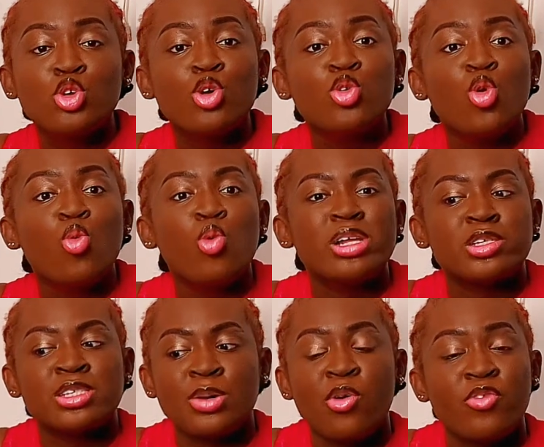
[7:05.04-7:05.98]
You don't know what
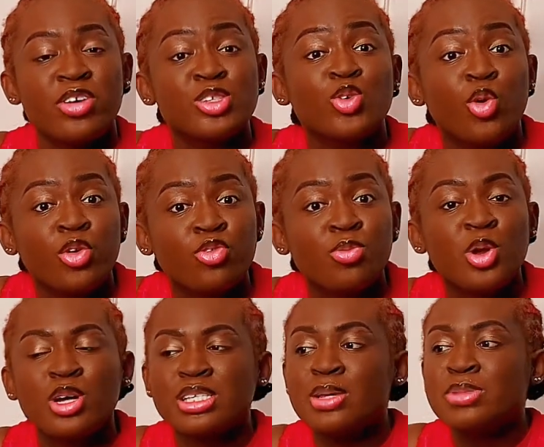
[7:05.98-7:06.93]
some of us go through,
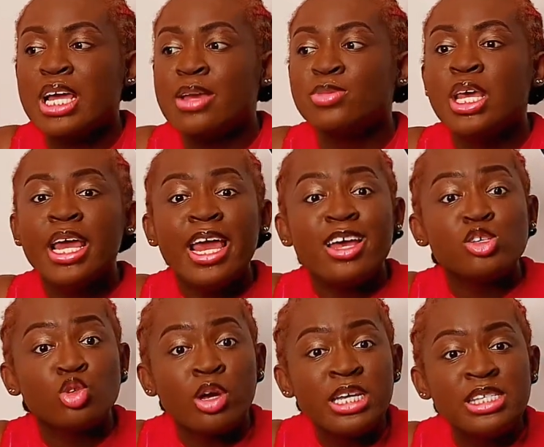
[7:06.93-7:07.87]
because sometimes
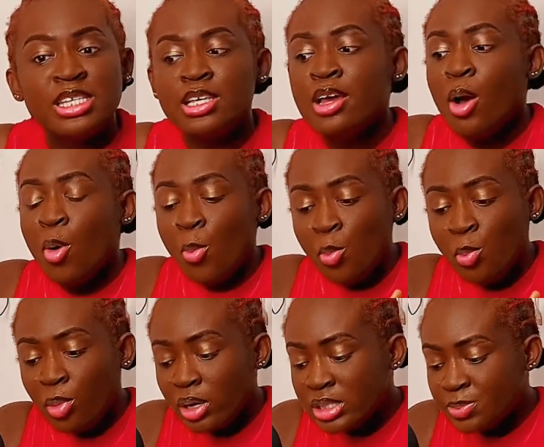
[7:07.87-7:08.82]
it's not easy.
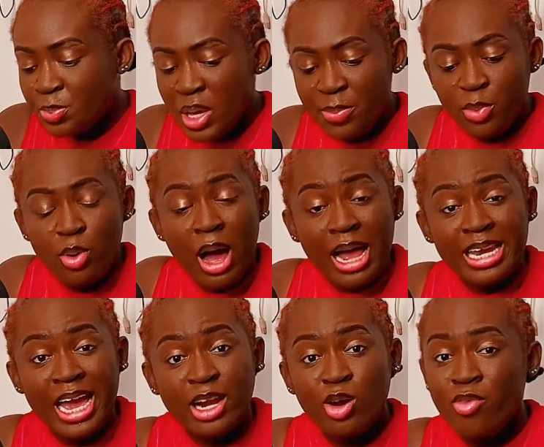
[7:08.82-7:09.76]
Most people are
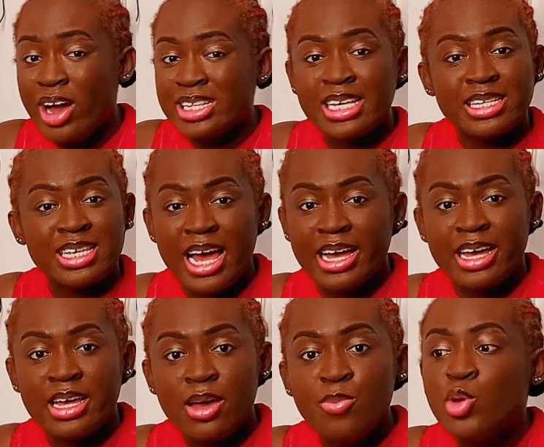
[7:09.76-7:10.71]
dying of heart
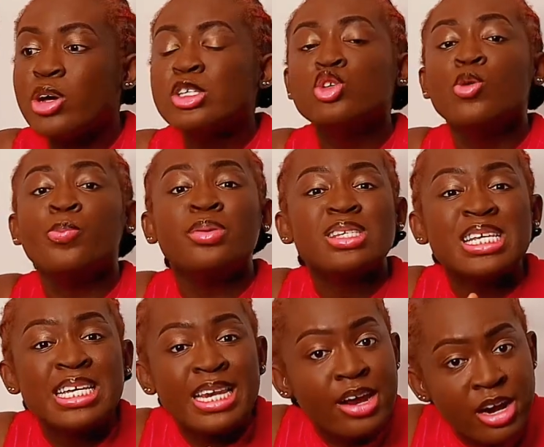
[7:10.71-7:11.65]
attack because you put
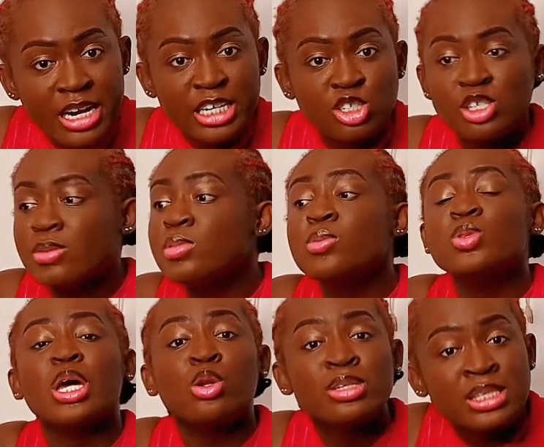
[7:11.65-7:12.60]
in energy. Sometimes
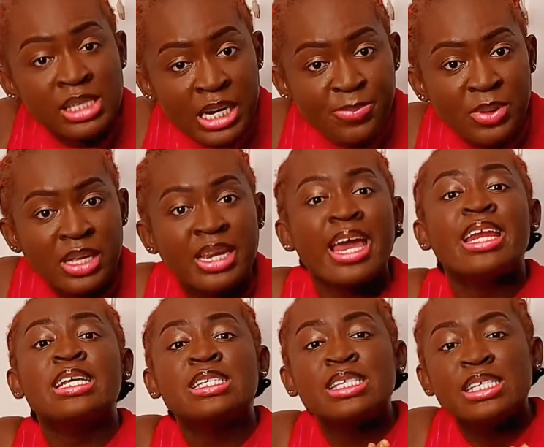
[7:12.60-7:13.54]
you're not sleeping and
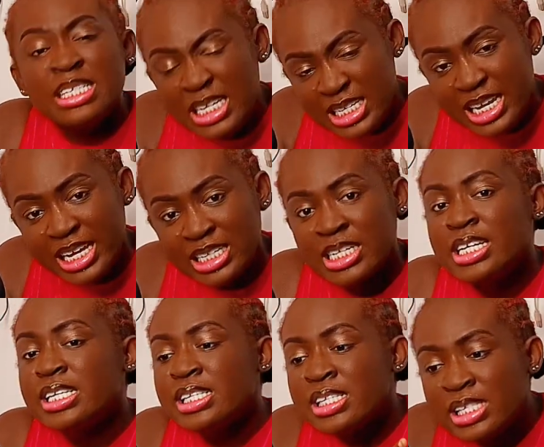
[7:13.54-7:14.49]
it's needed.
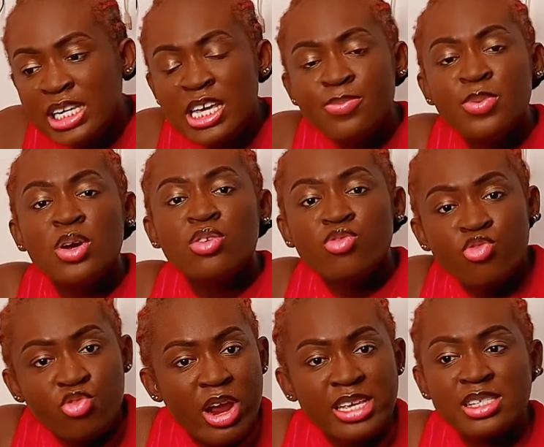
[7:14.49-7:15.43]
Sleep,
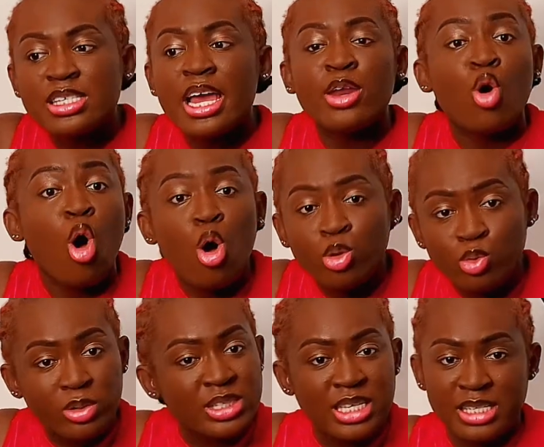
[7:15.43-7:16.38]
rest, and all
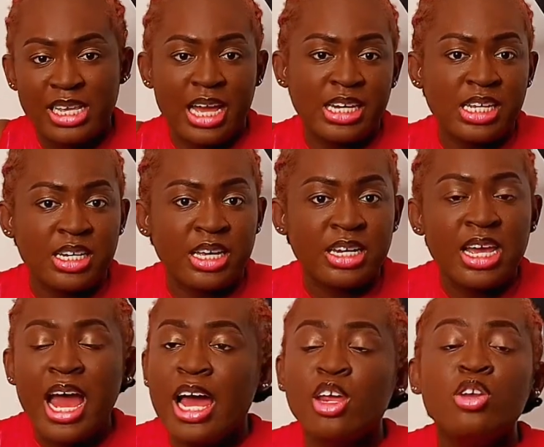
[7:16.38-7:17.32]
those things are needed.
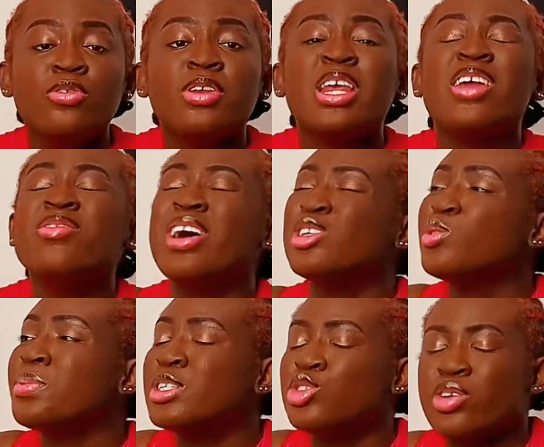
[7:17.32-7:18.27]
At the end of the day, if you are
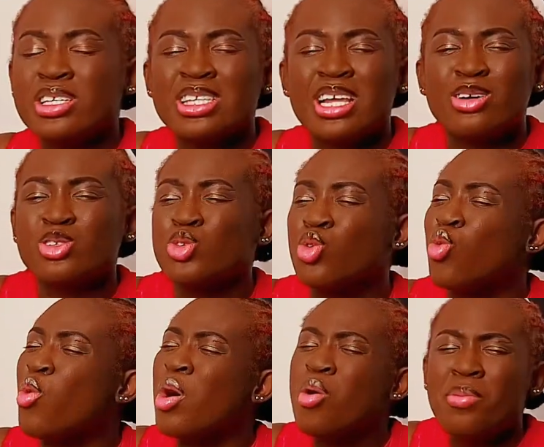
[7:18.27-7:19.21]
super stressed out, you know,
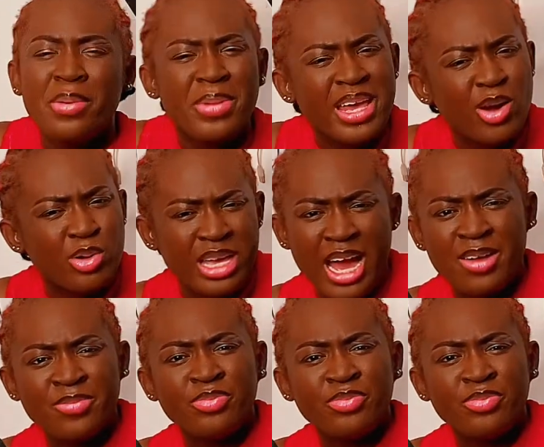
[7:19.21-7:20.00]
what come about your yeah,